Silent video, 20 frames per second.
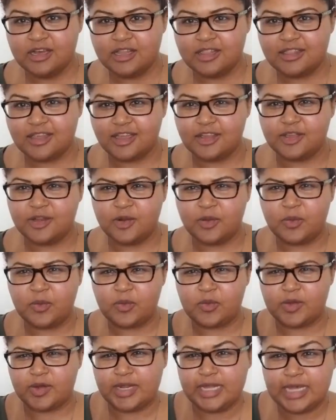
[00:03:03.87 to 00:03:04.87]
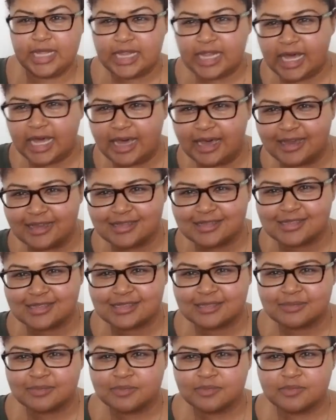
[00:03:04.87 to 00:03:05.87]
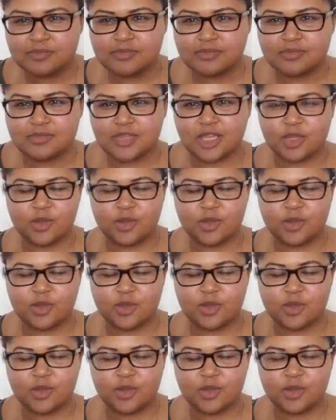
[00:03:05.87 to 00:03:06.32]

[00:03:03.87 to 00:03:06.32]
that you don't realize that